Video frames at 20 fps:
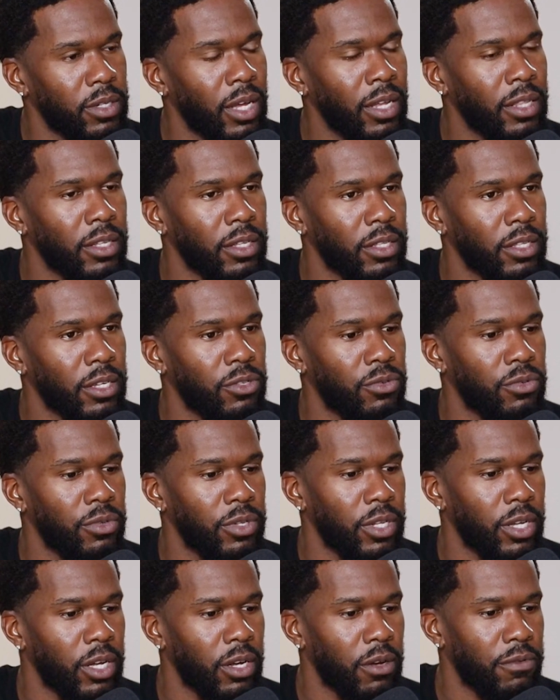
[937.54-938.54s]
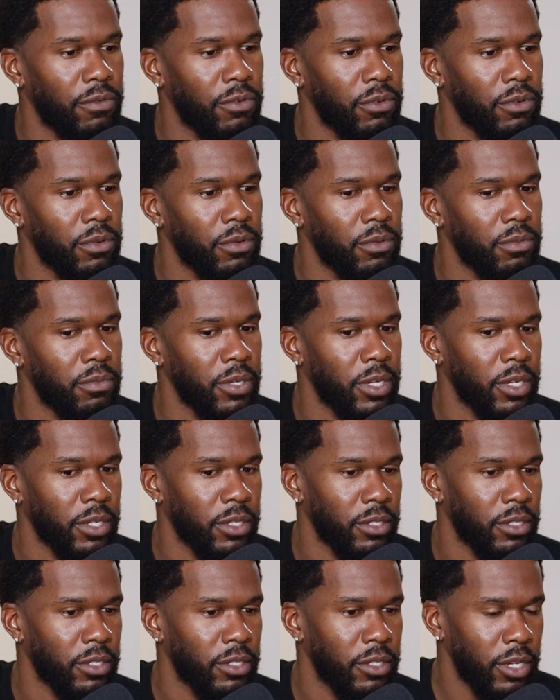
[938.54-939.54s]
I think that's really helpful
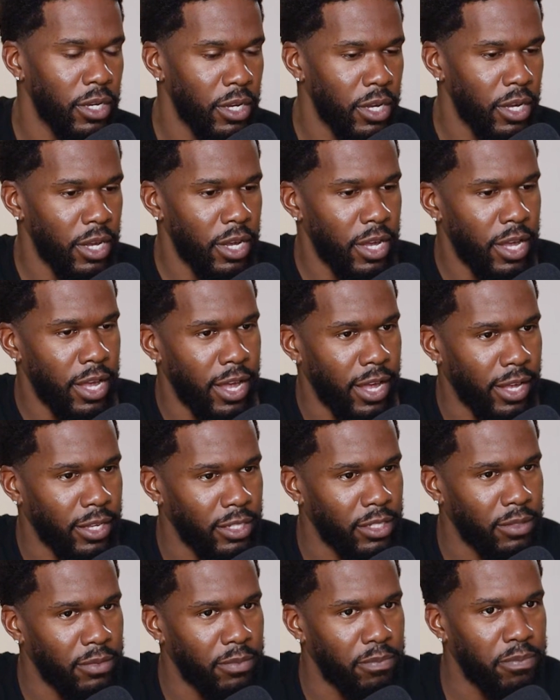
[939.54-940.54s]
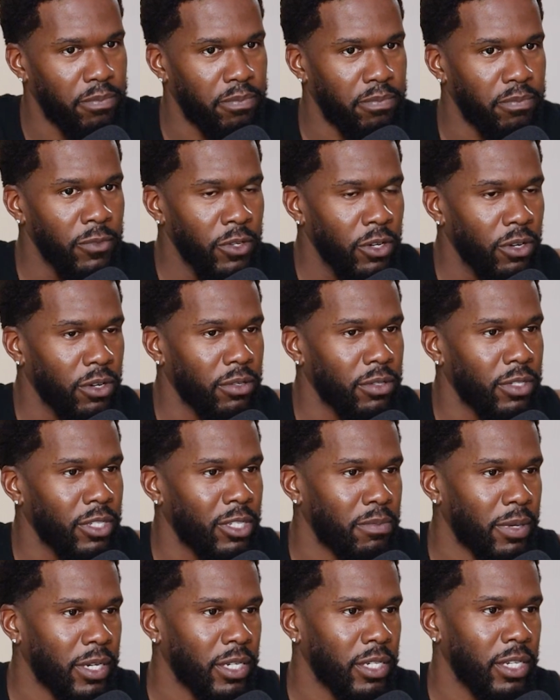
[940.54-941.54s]
because as you know,
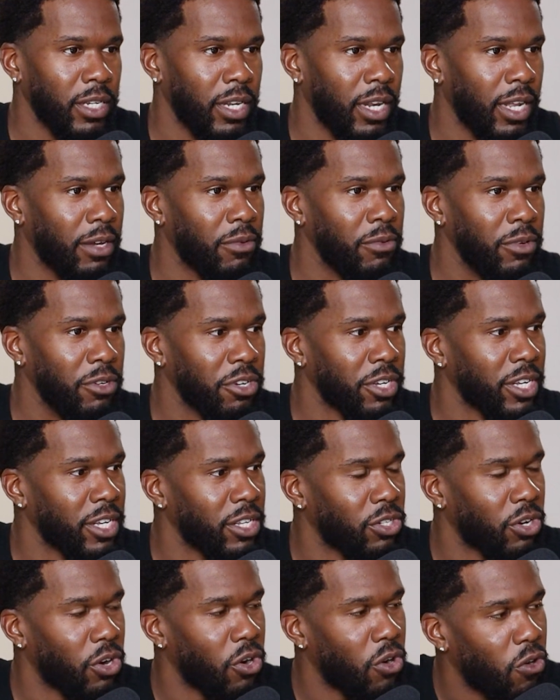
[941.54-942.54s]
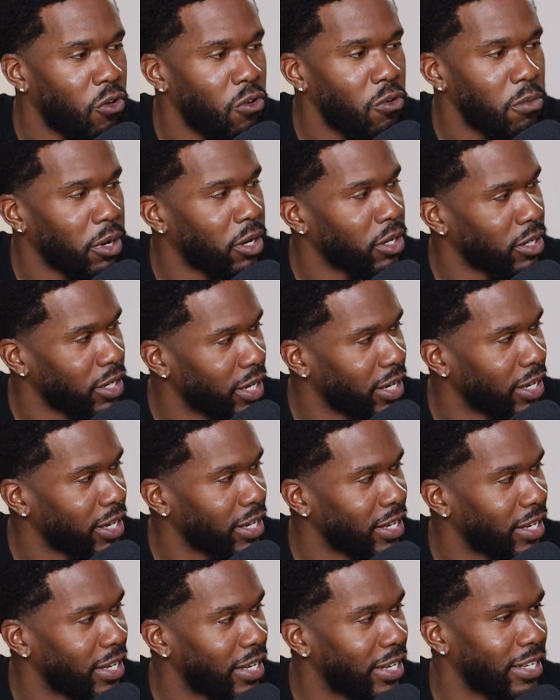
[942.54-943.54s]
especially like when your kids are home all
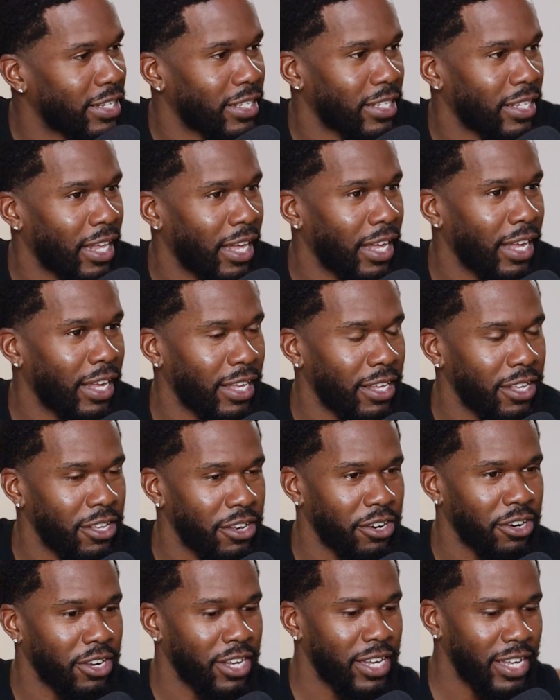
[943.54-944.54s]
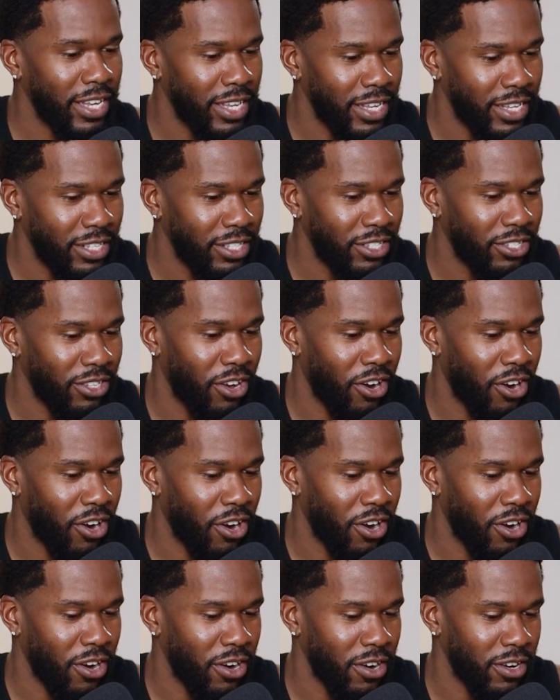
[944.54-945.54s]
day, it's like your kids
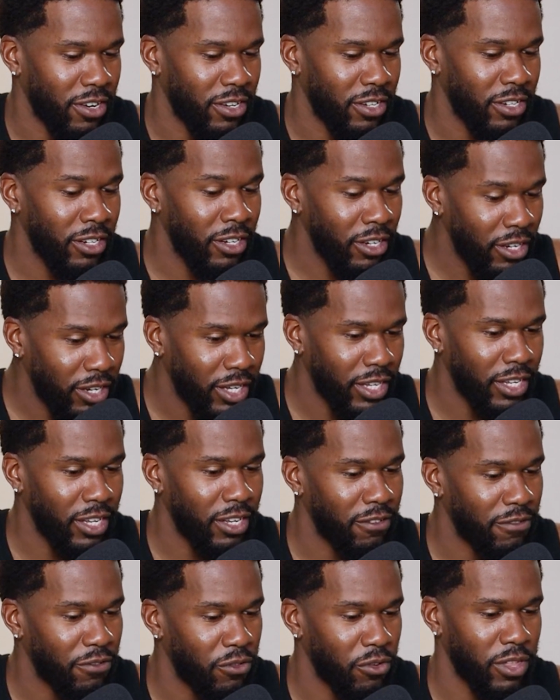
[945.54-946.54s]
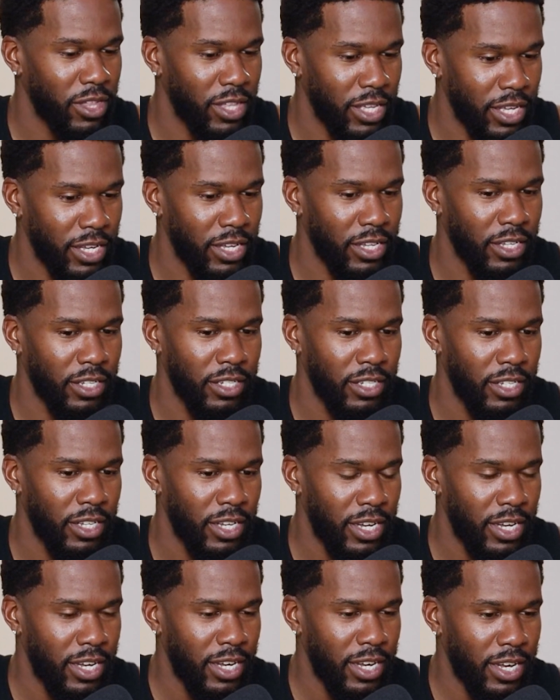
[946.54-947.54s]
are looking for things.
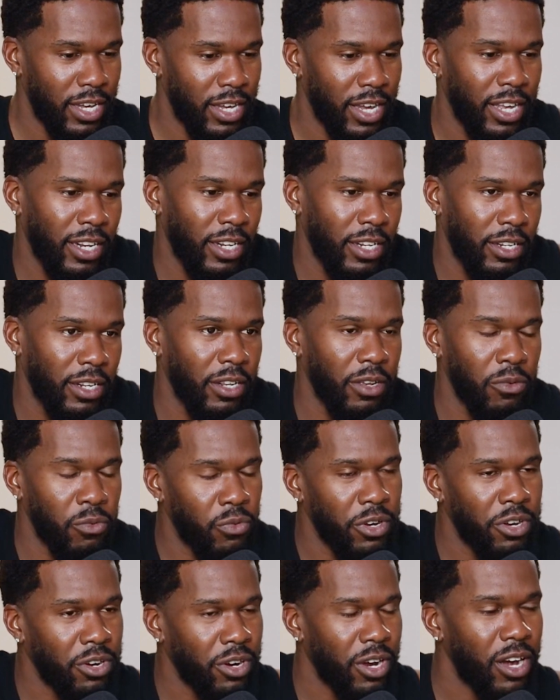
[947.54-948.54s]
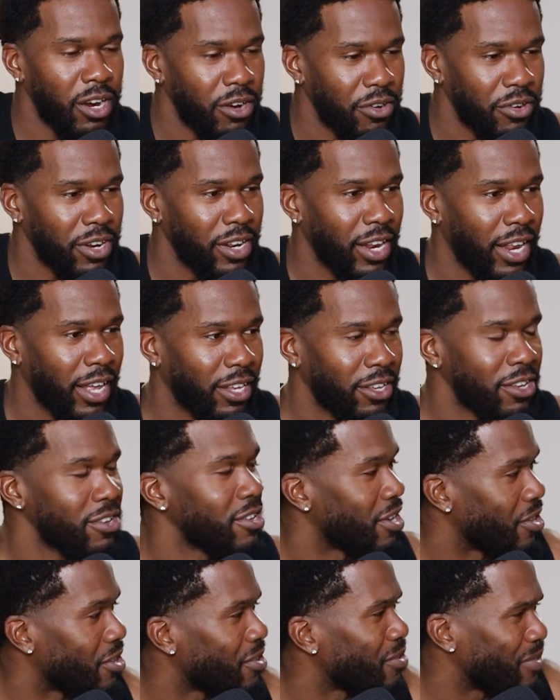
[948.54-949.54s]
And when you're hungry, like, you
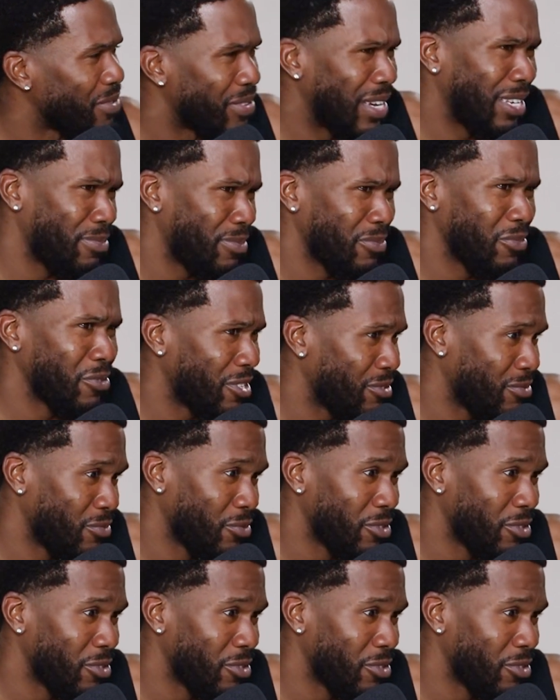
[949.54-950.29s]
know, we're